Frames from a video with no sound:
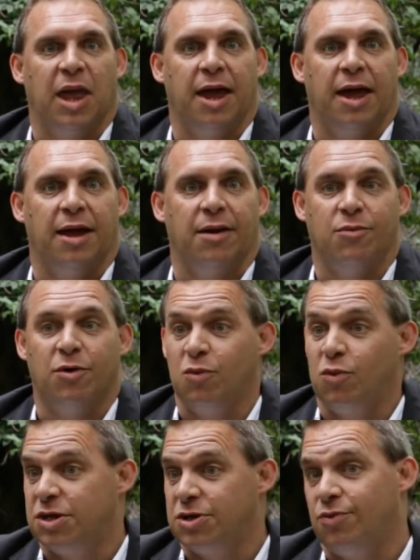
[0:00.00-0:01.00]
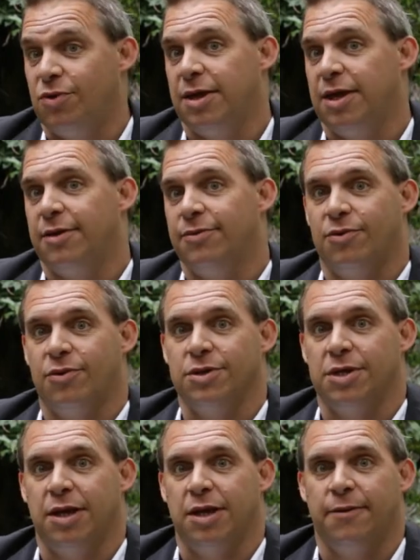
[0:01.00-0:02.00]
um, which really
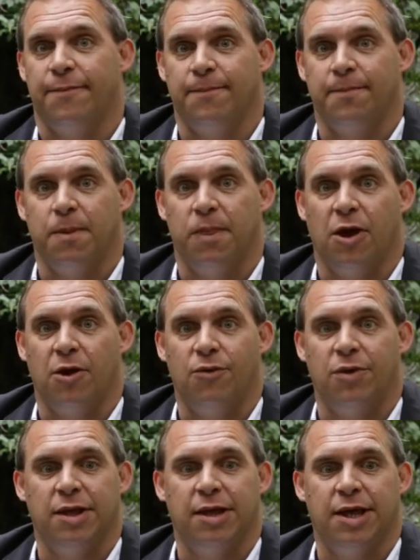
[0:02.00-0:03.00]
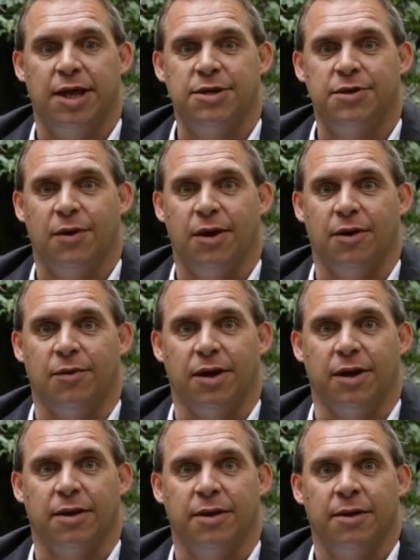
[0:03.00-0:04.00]
unfortunately don't really lead you
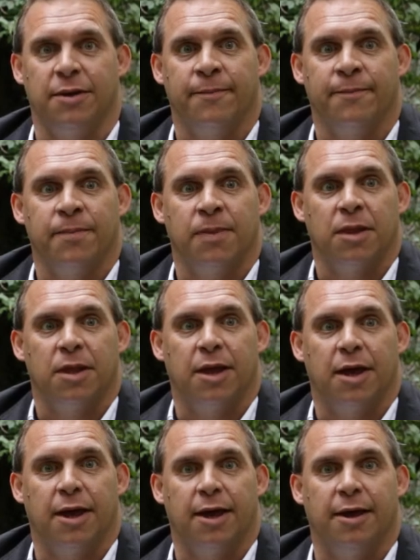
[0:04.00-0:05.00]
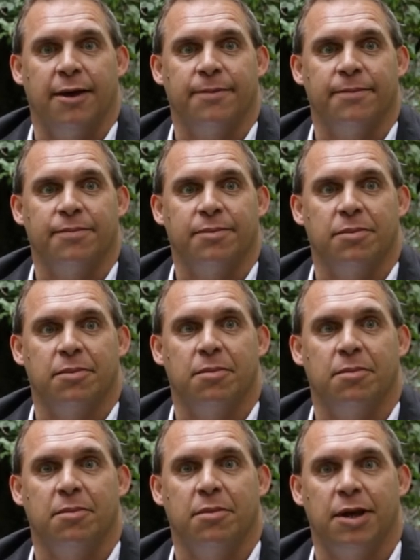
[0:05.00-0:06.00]
anywhere. Um,
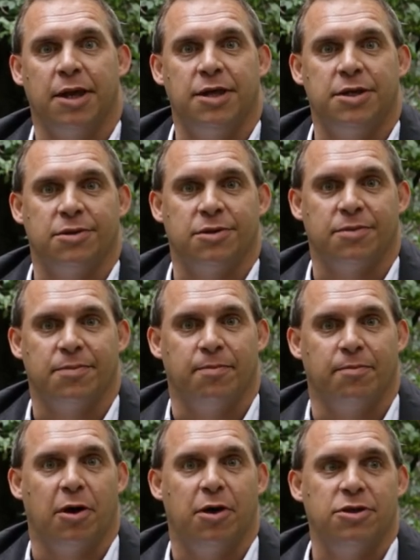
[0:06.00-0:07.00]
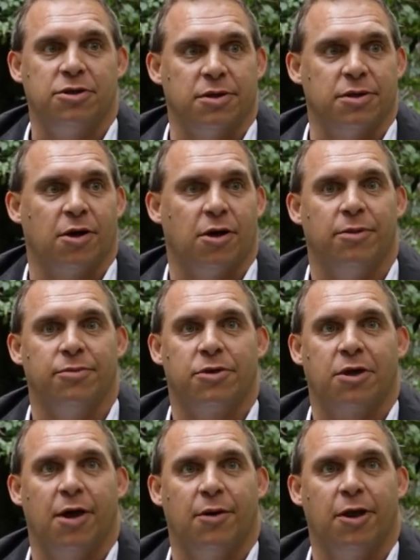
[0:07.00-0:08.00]
just most of the
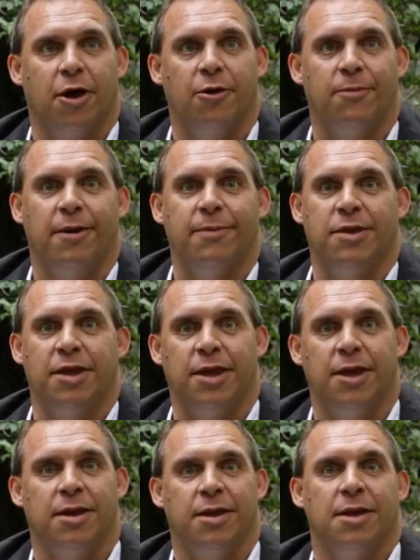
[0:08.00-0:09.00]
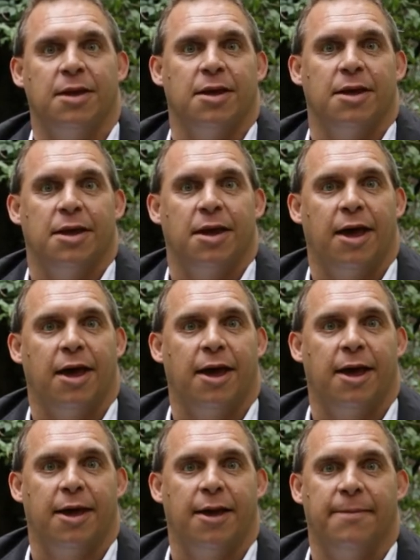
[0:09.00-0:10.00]
times going home empty
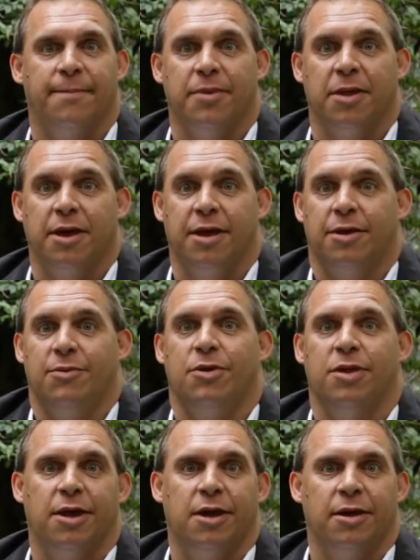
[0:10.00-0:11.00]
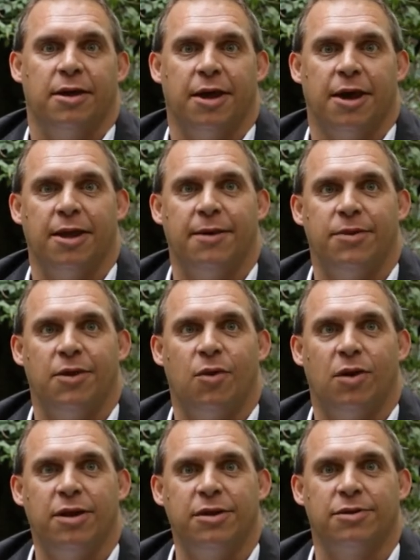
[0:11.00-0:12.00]
um, and, an empty
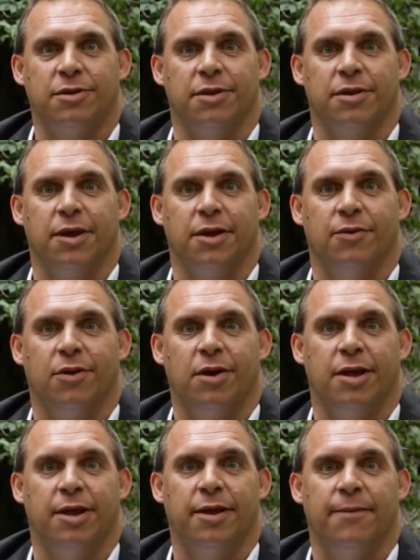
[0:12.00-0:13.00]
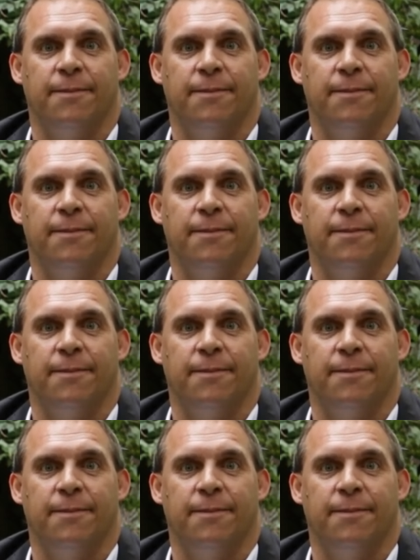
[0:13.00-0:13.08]
wallet sort of thing, really.